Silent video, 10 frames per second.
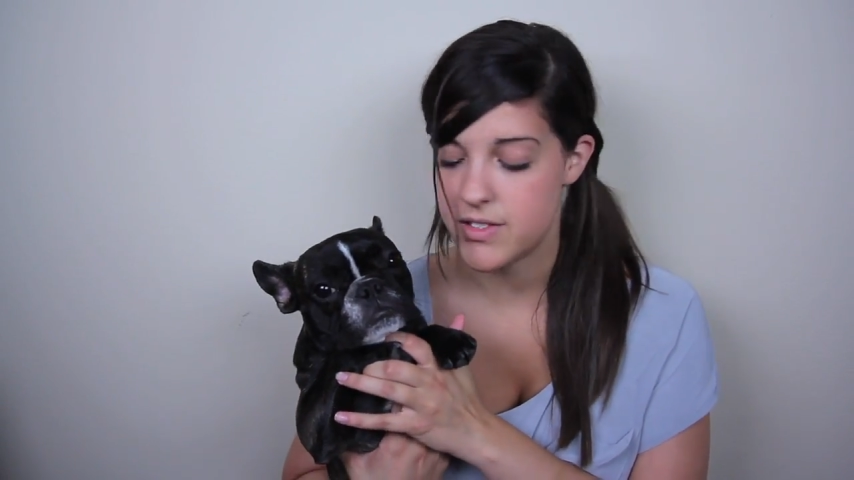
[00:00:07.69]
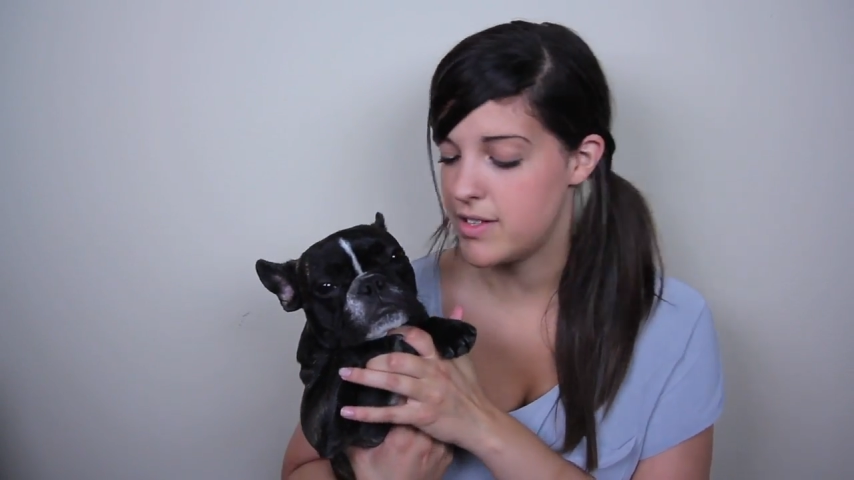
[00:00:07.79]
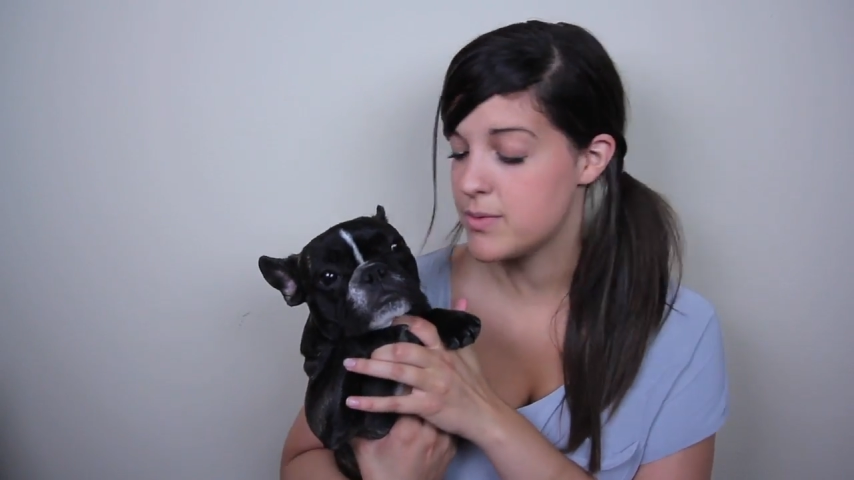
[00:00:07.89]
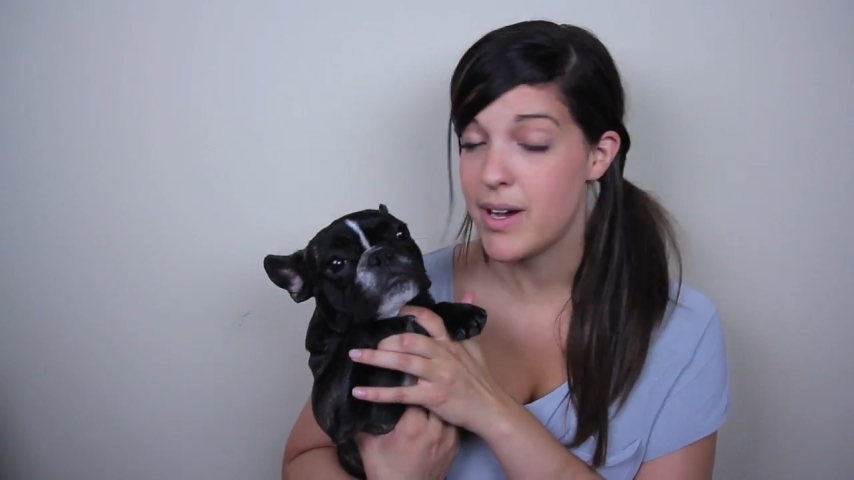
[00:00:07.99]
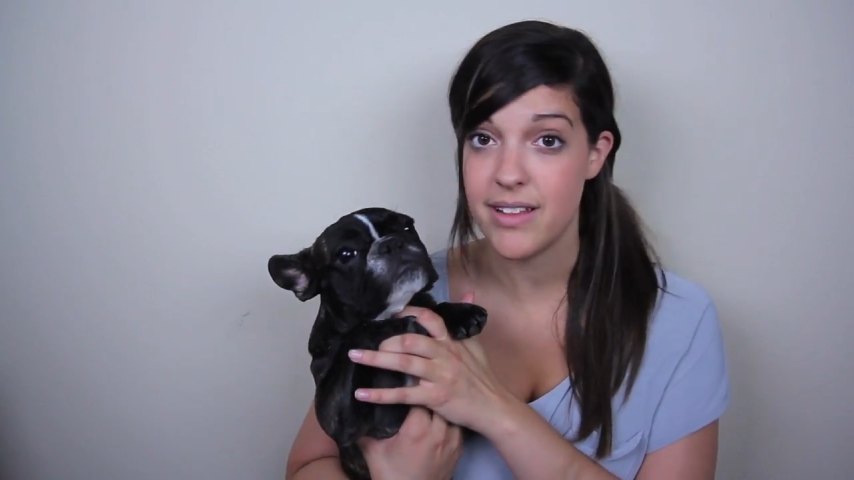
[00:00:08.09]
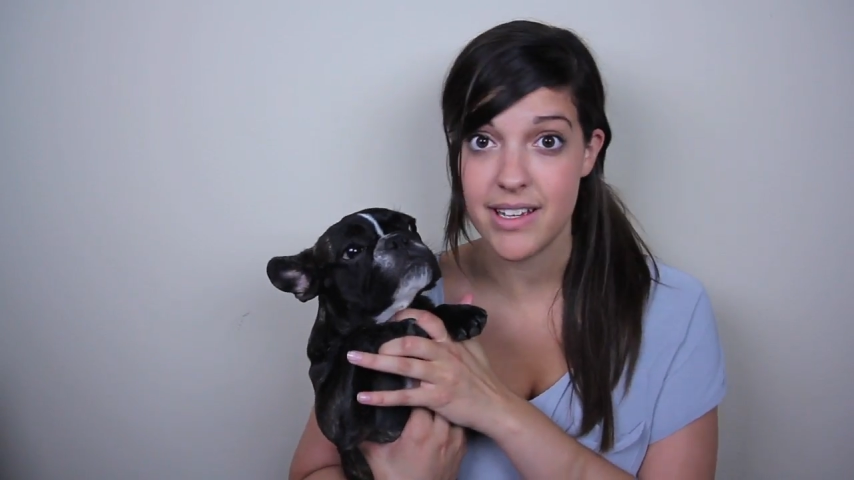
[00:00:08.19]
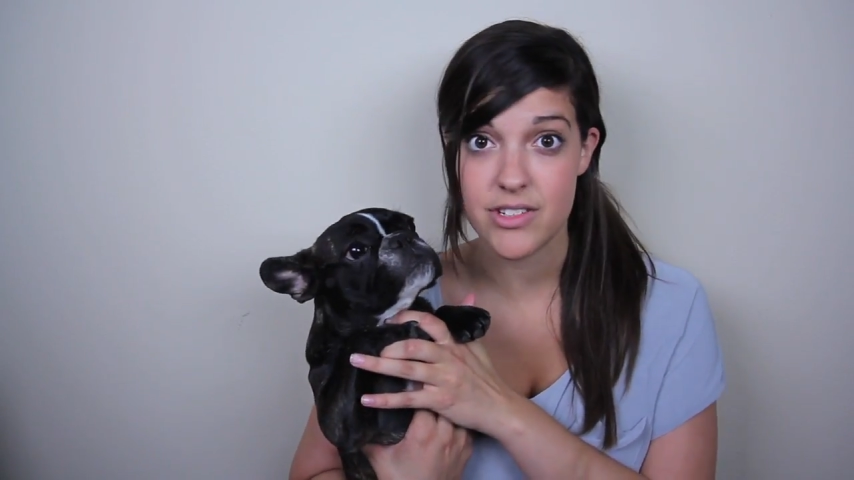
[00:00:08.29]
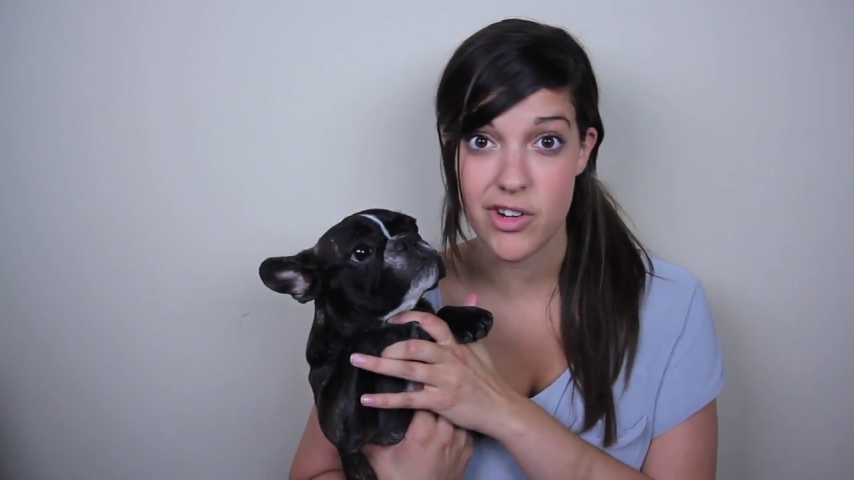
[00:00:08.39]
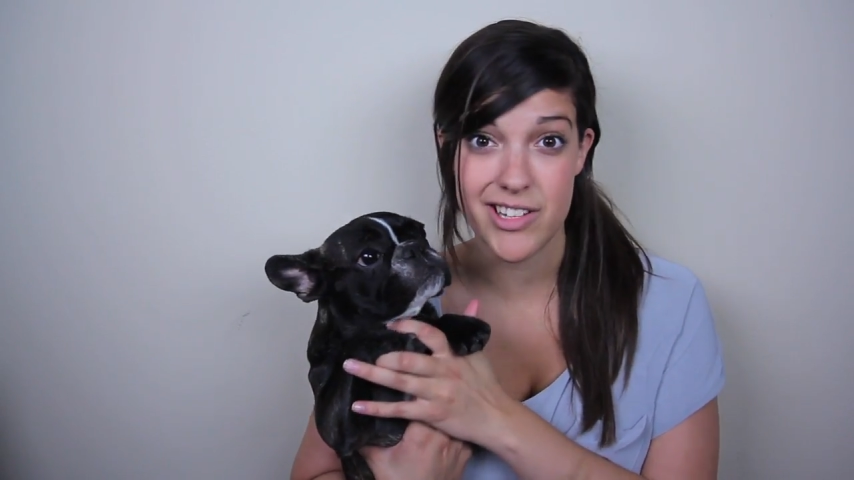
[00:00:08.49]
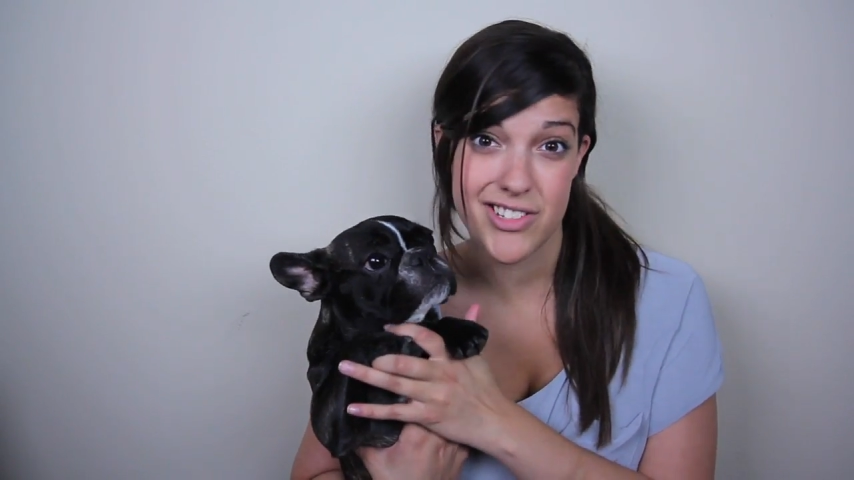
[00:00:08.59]
so that's why I
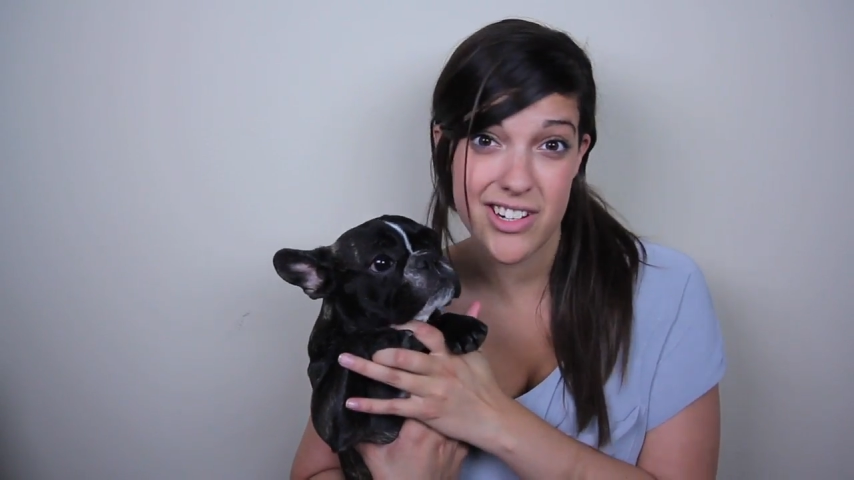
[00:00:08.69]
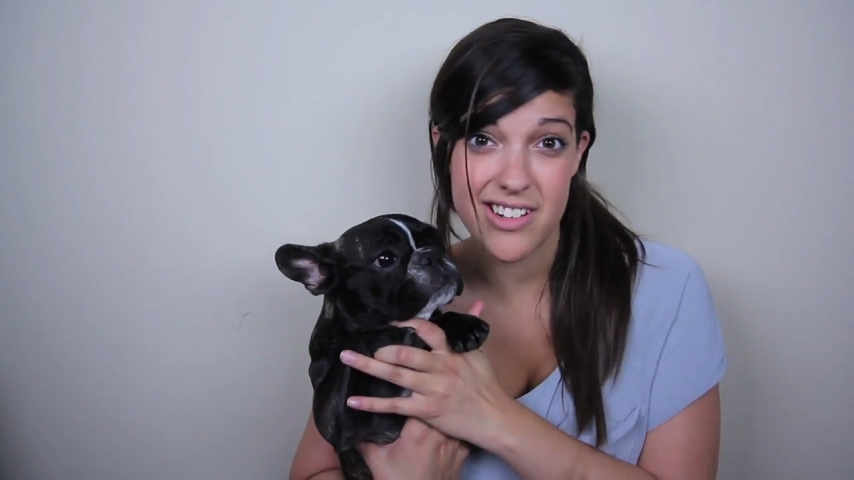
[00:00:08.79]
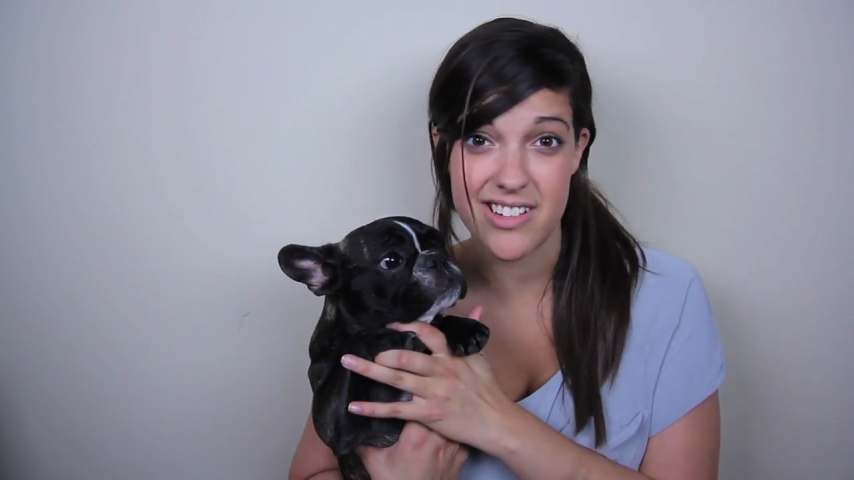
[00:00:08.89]
like trust her